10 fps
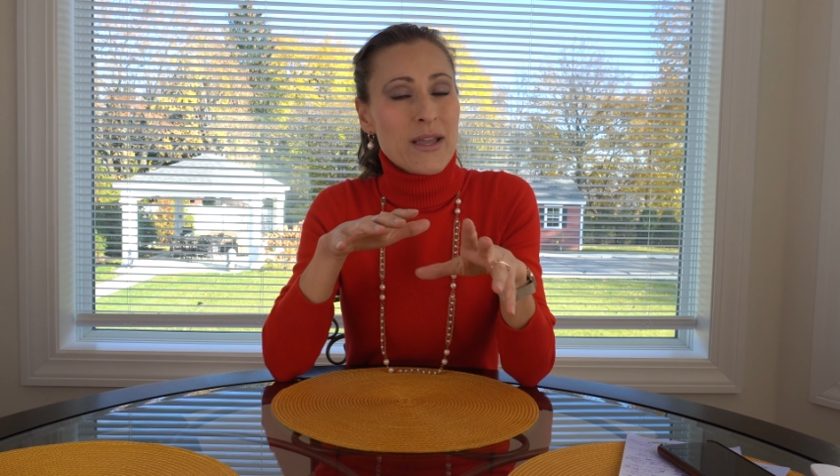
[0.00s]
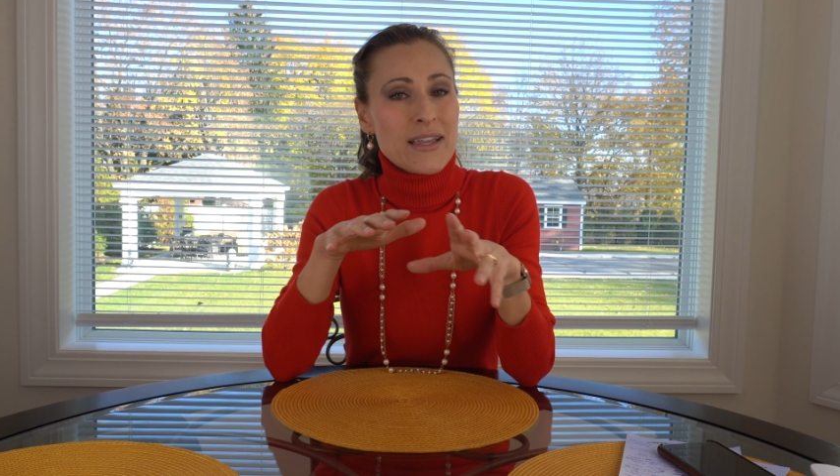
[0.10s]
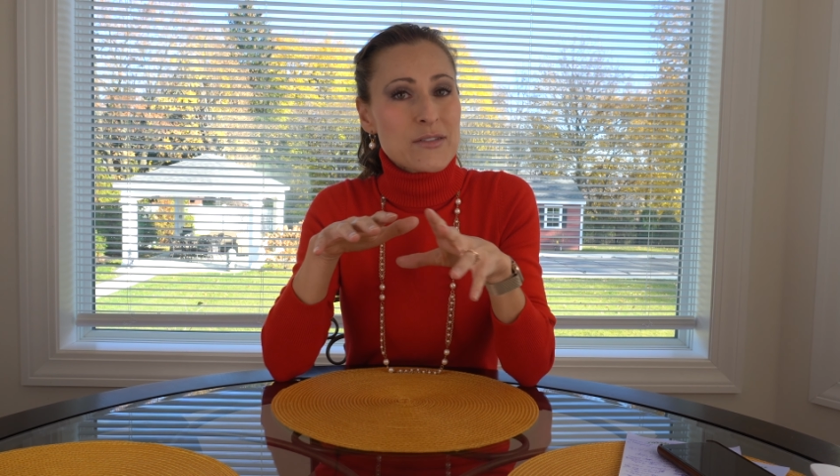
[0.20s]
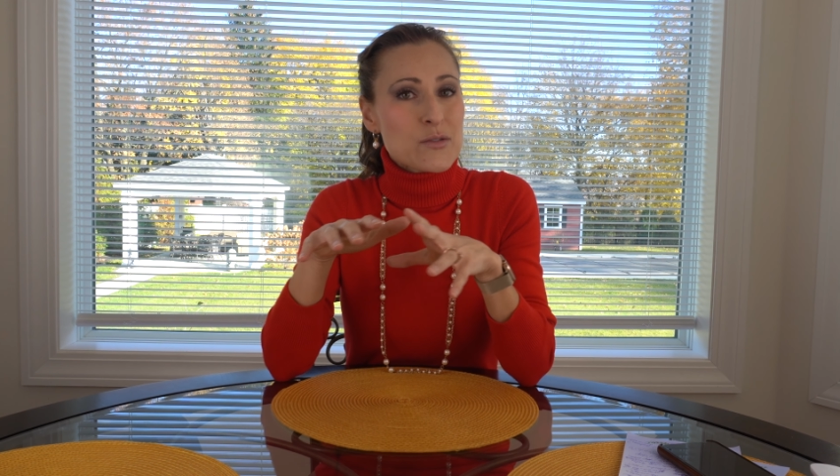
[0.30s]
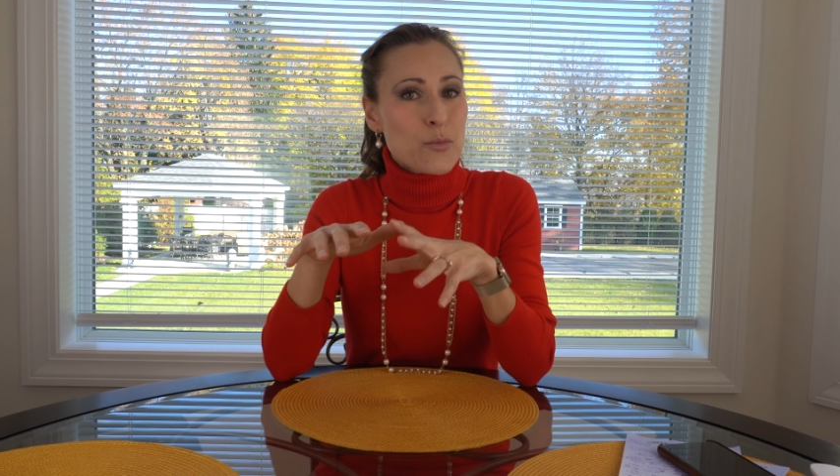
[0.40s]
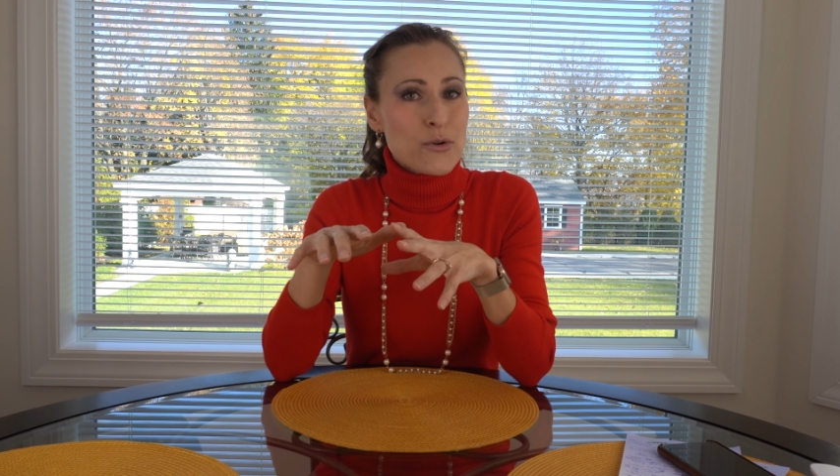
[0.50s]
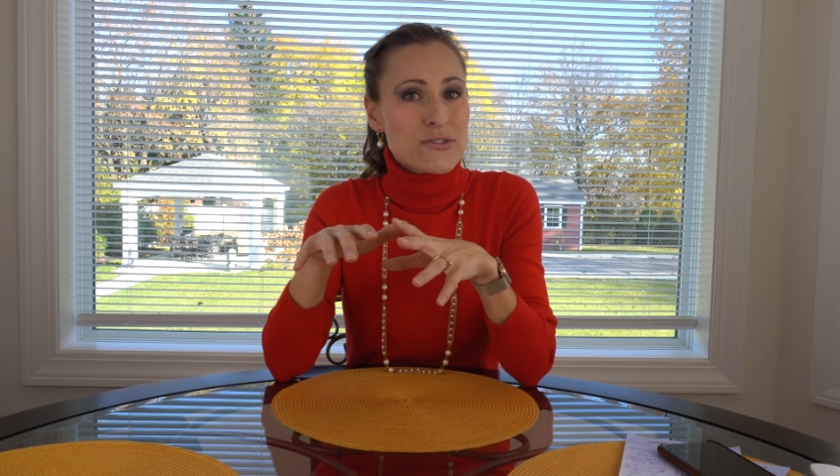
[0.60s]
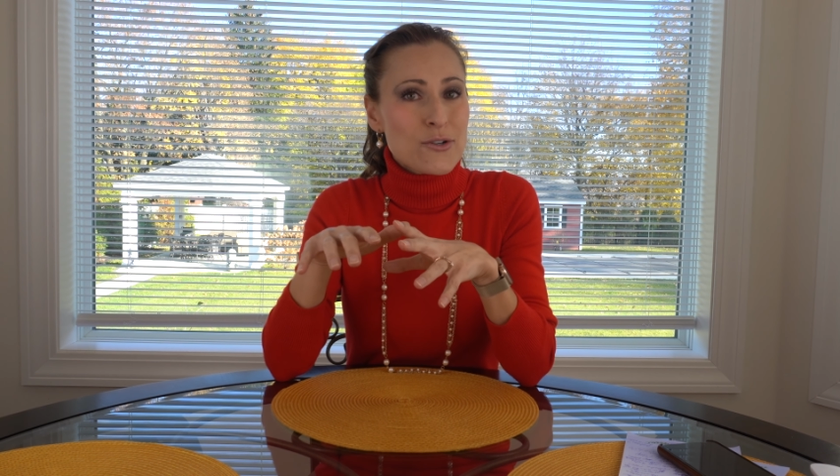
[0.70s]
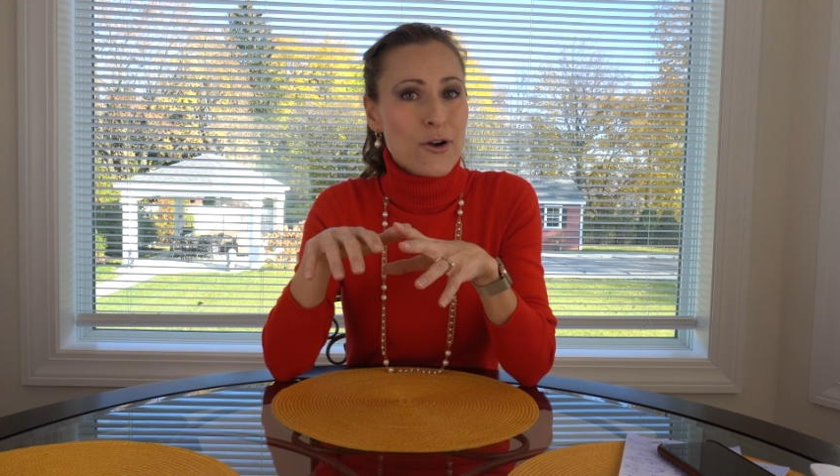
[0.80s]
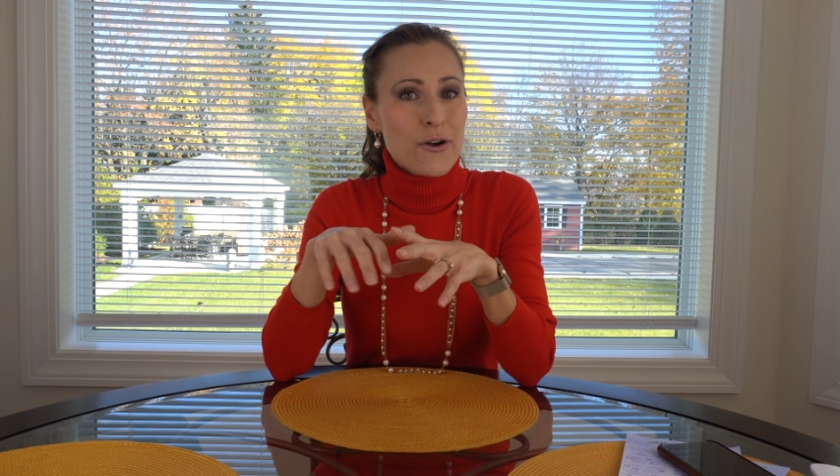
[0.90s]
a
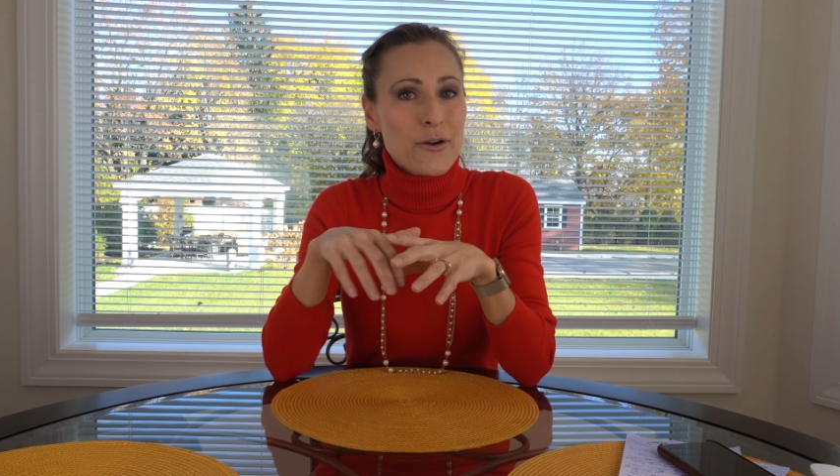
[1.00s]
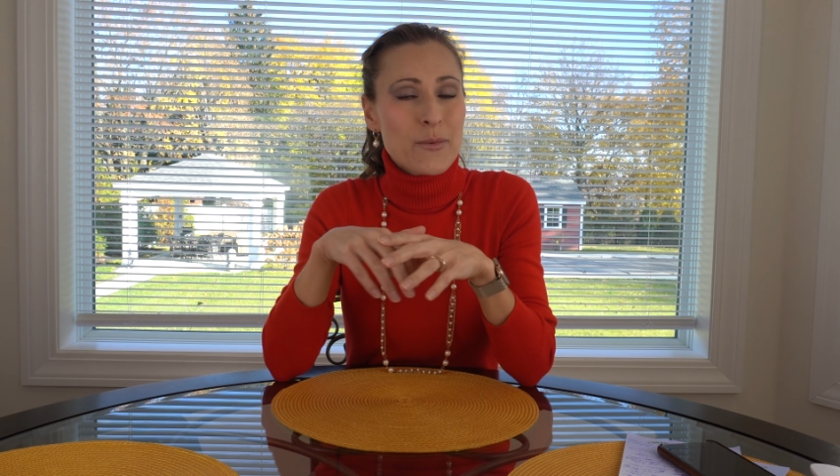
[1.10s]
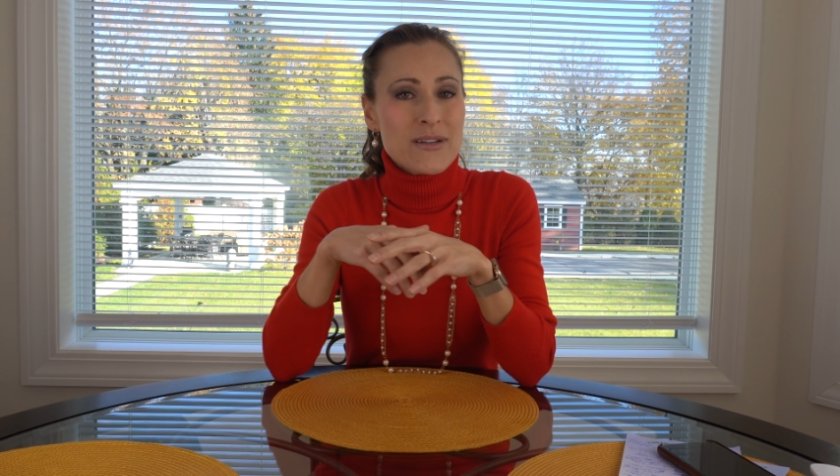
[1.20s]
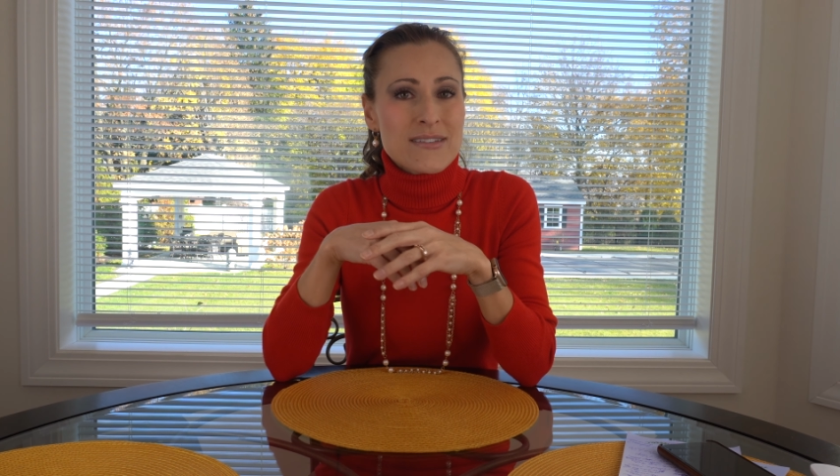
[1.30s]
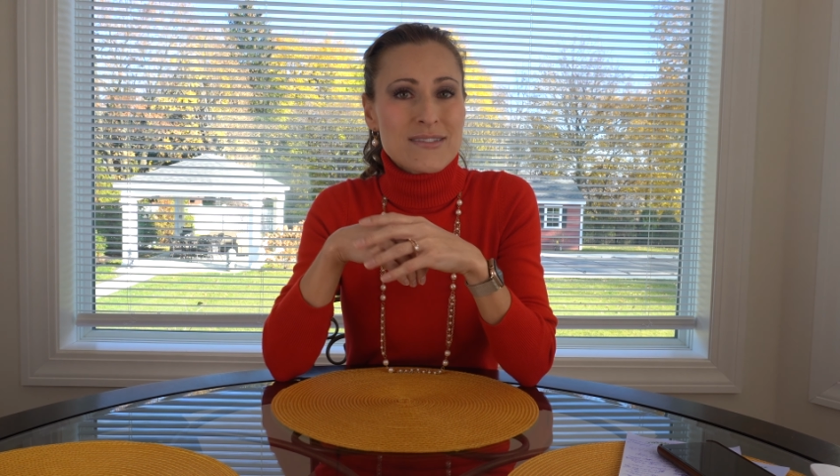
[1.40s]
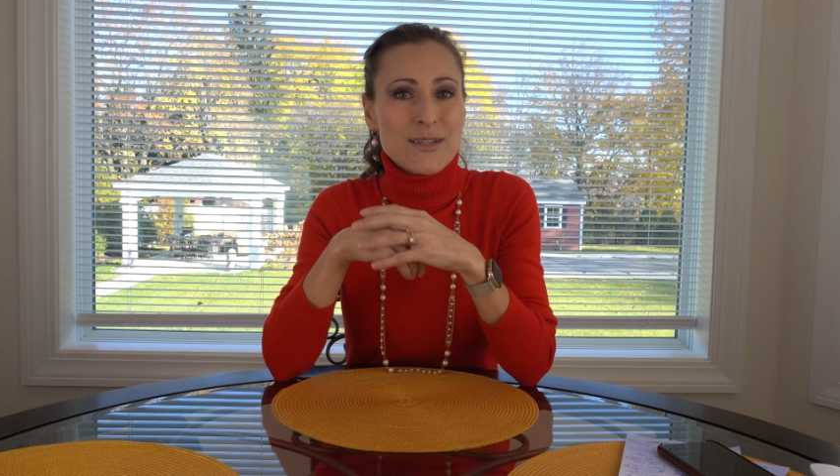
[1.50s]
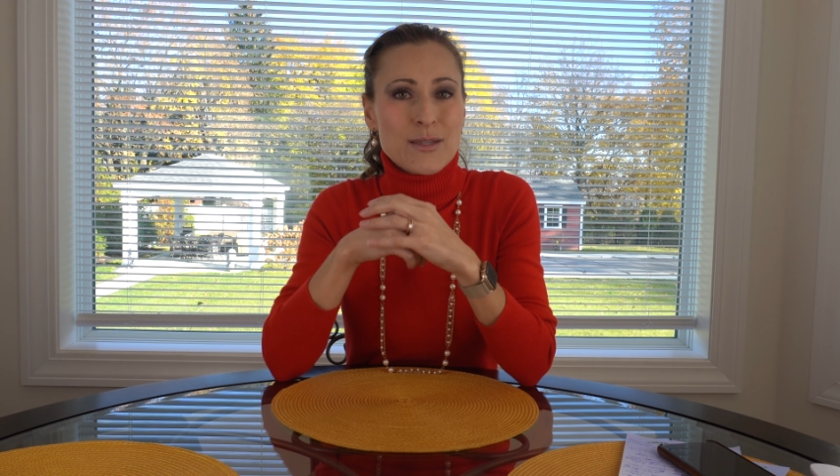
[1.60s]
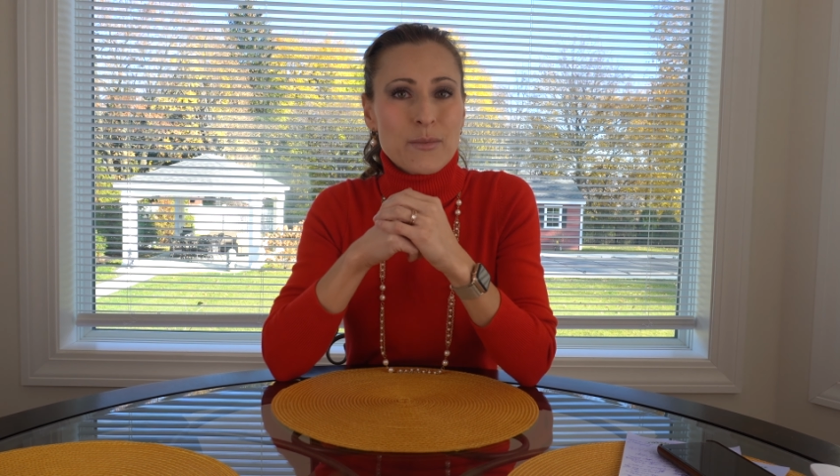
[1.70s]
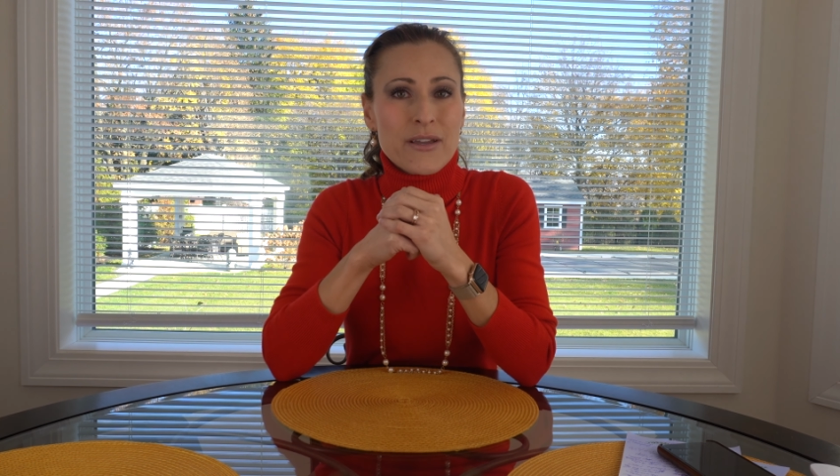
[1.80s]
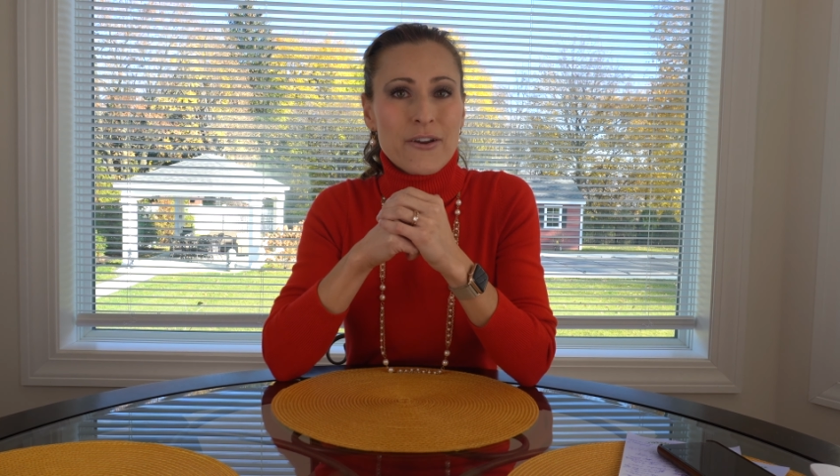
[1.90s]
sports car but is
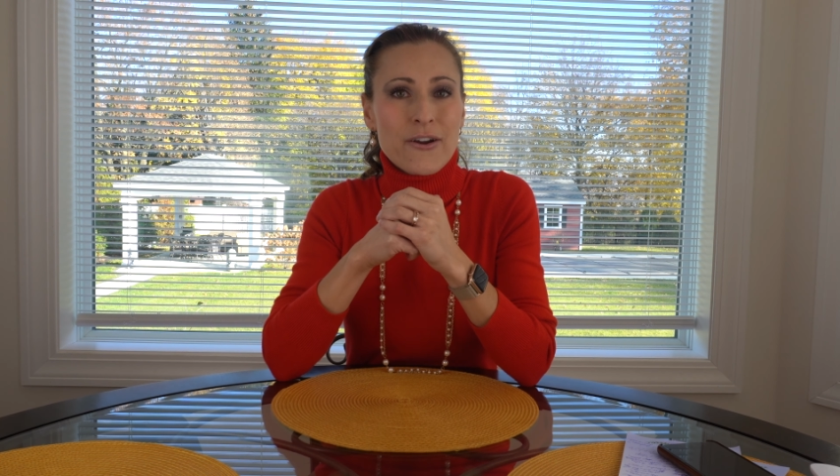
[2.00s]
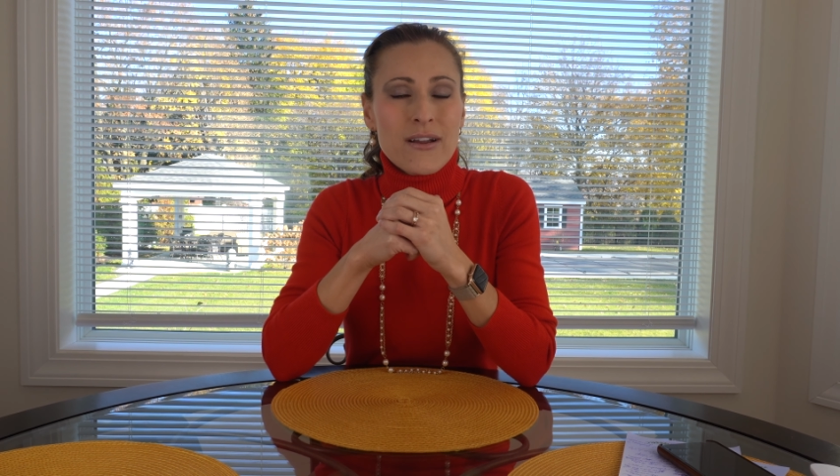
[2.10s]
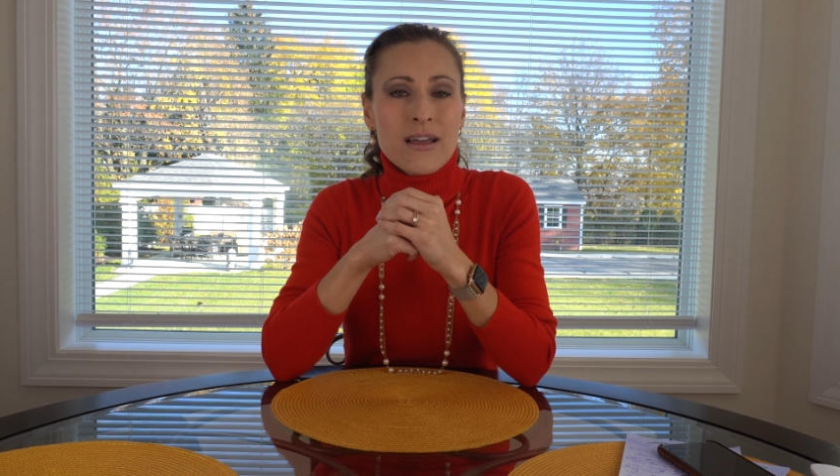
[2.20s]
slightly bigger,